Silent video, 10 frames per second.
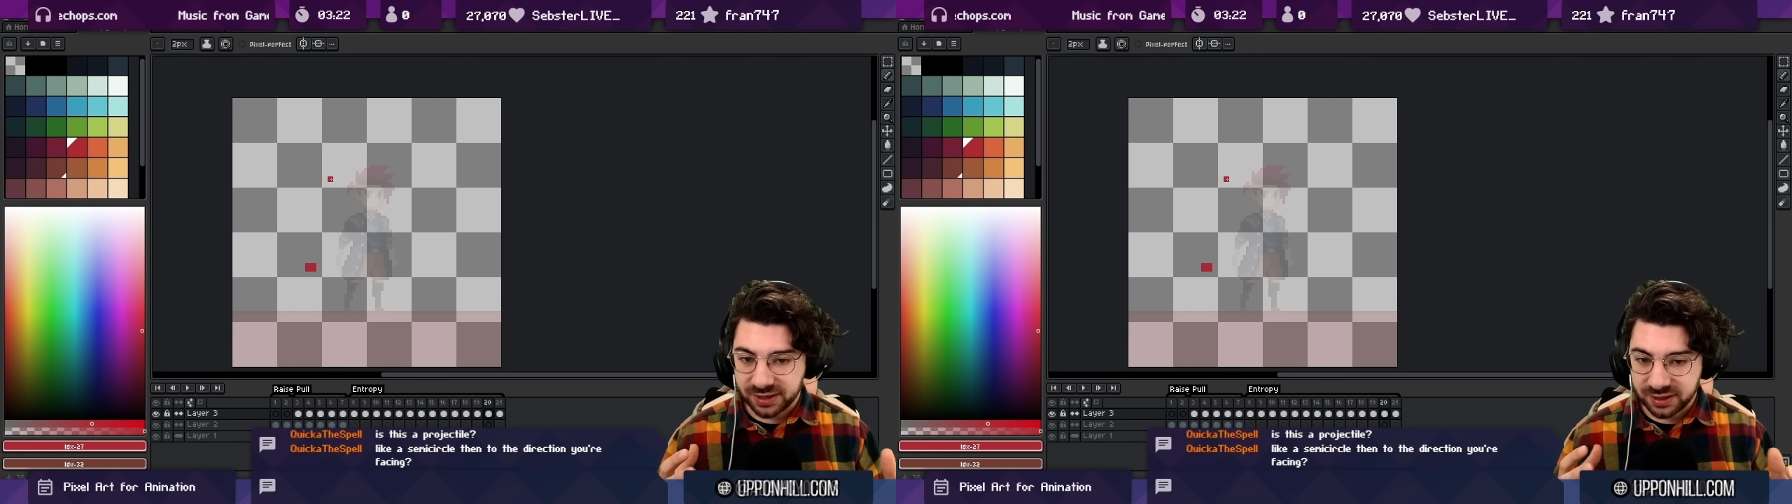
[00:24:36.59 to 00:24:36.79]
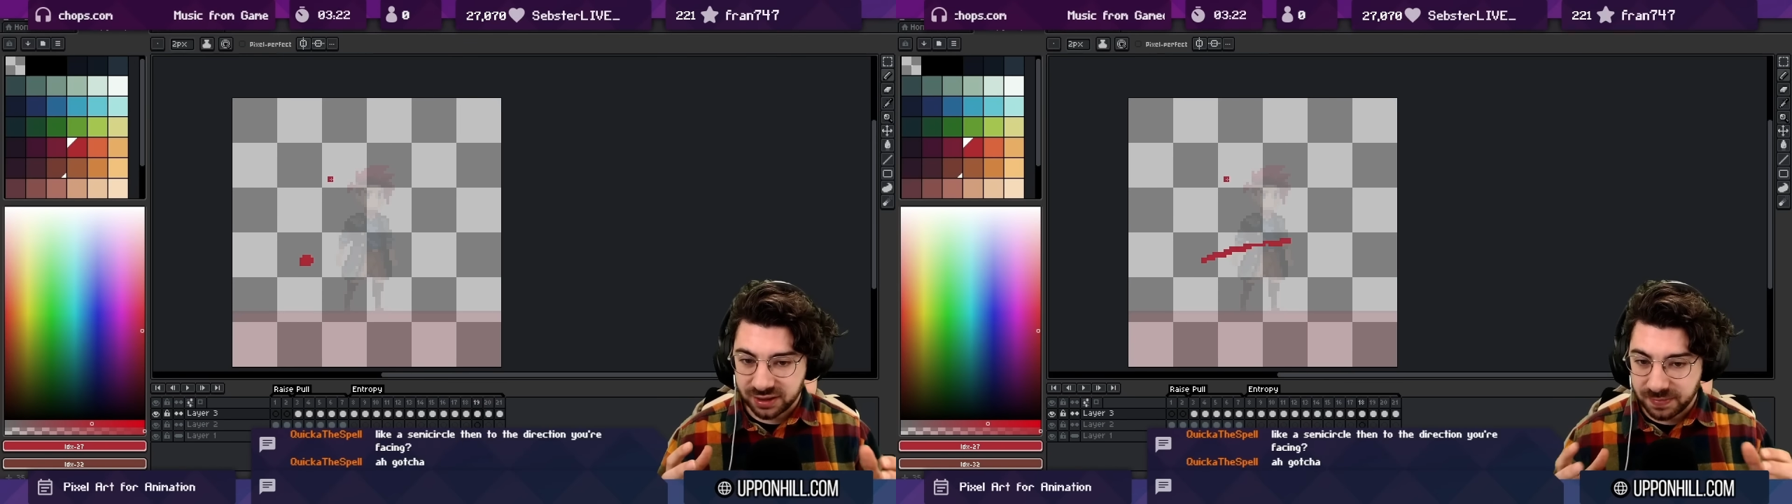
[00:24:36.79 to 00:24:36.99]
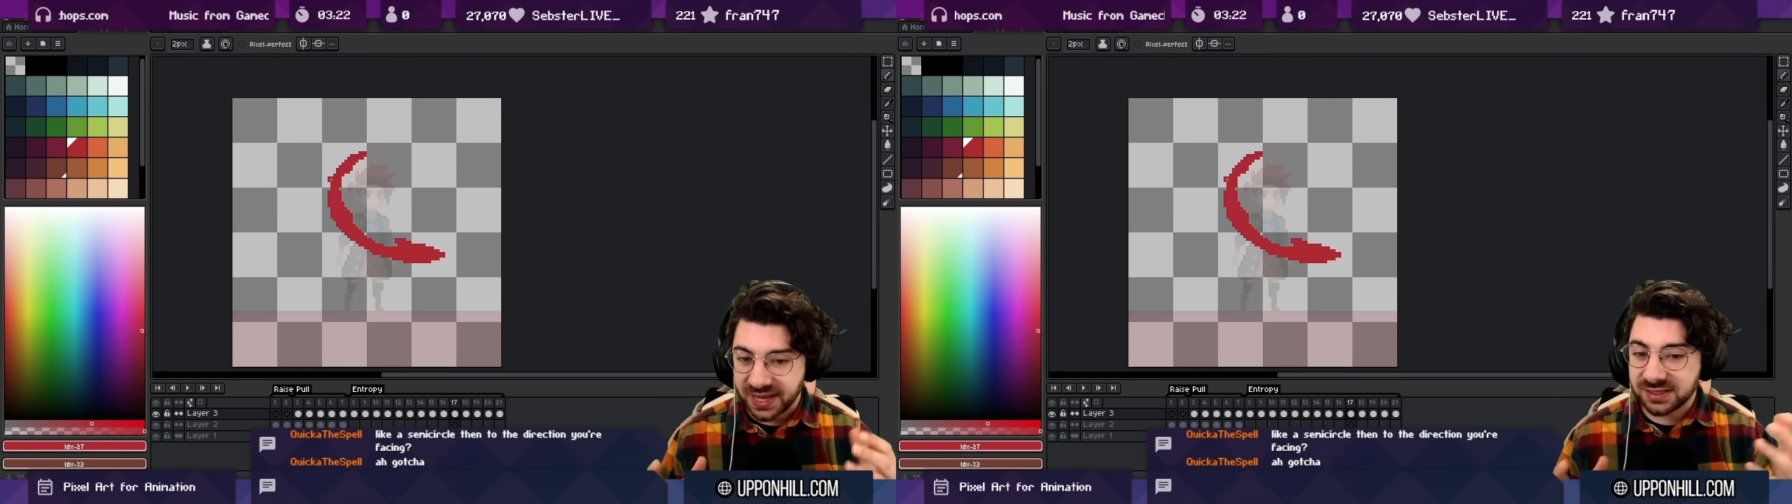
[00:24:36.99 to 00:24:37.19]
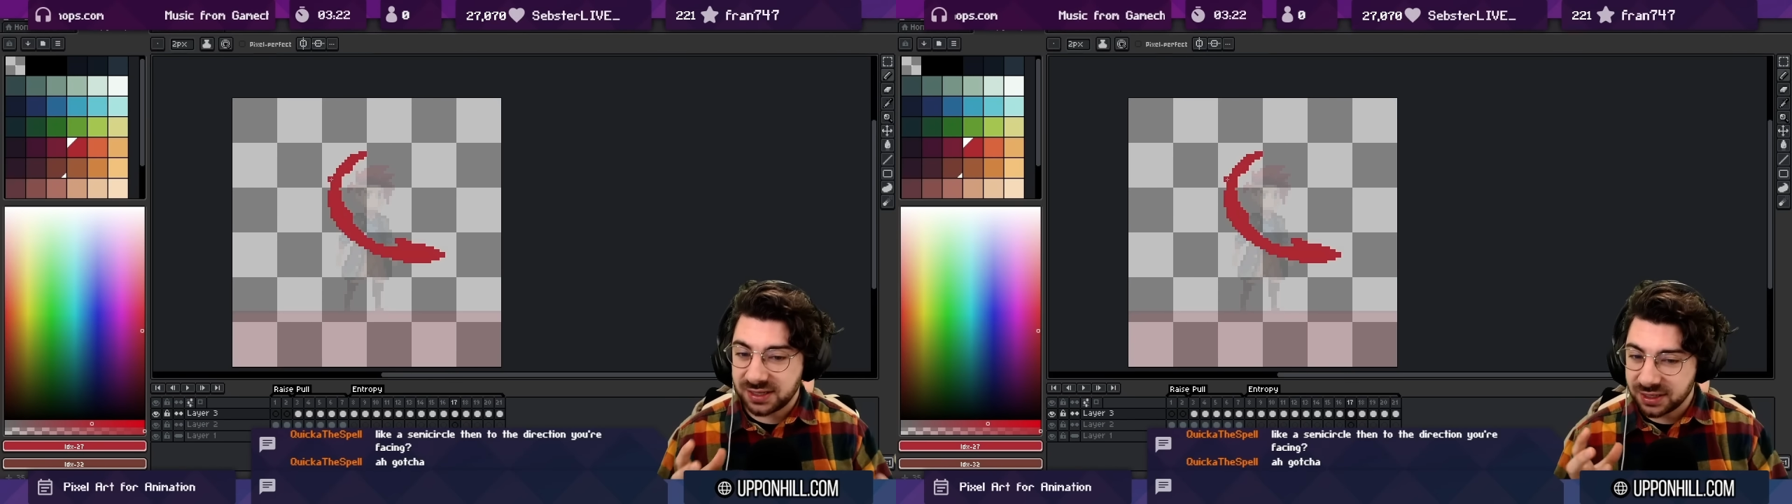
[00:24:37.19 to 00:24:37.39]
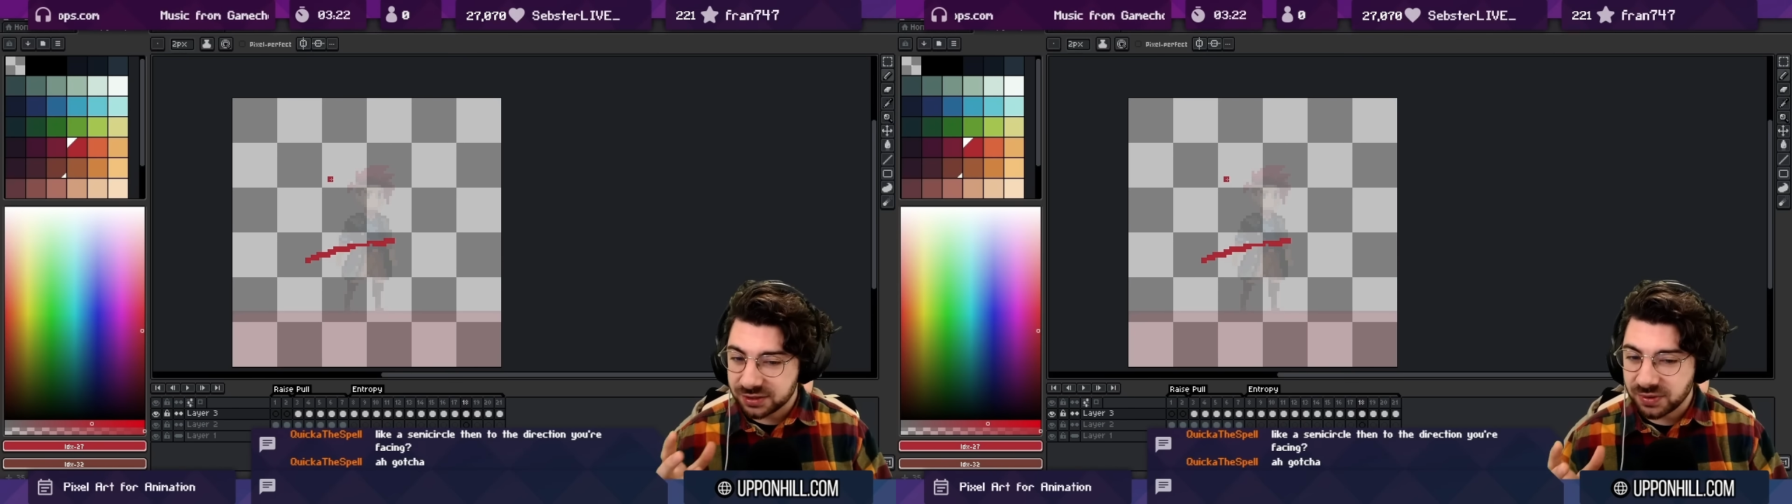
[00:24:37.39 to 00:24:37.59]
that the
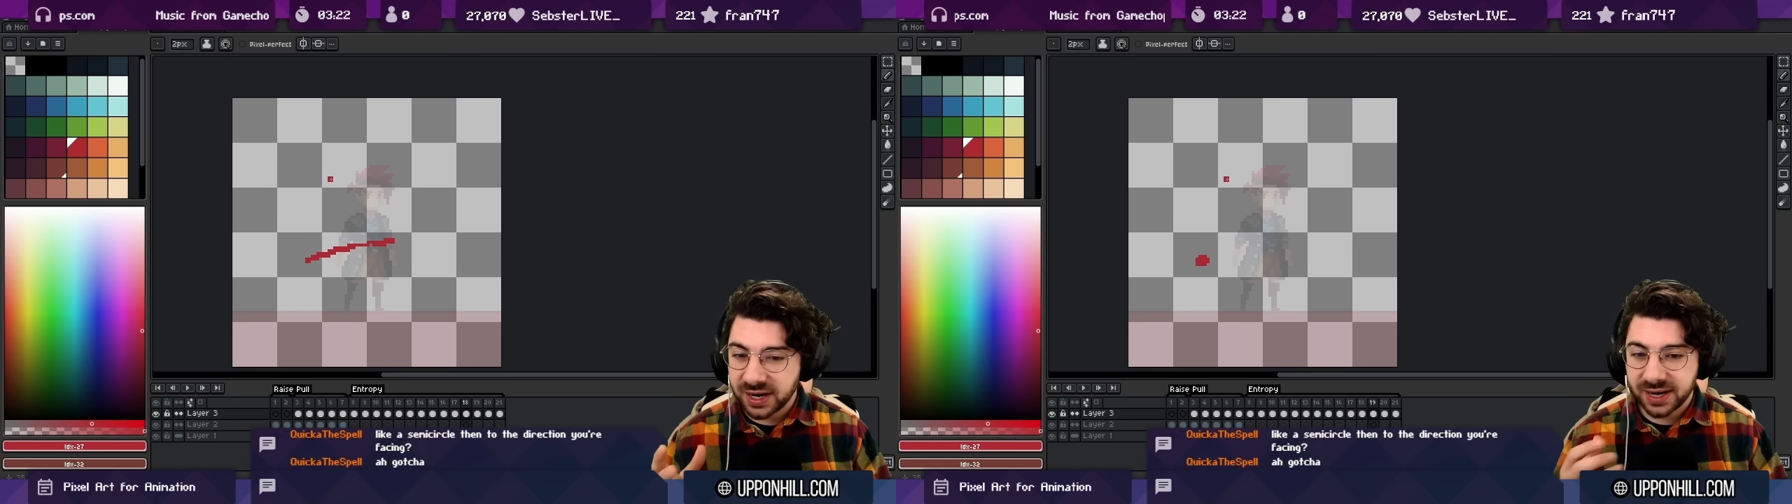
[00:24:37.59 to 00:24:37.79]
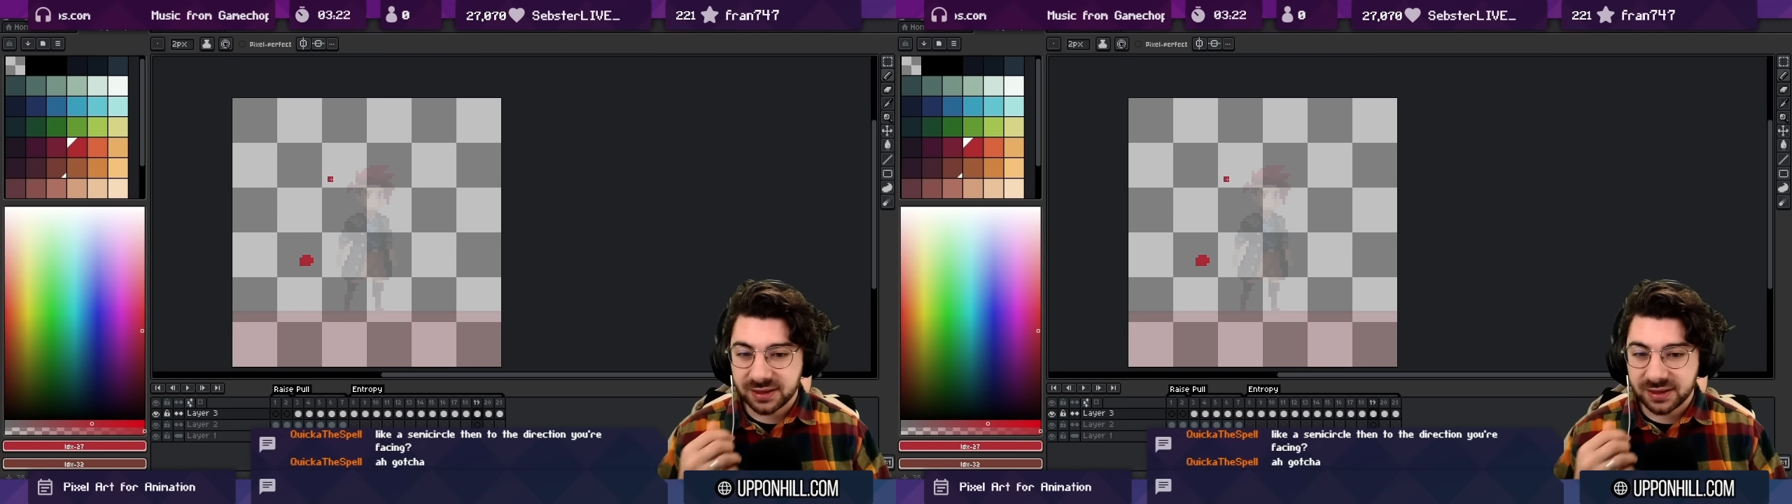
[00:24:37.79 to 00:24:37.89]
pacing is right,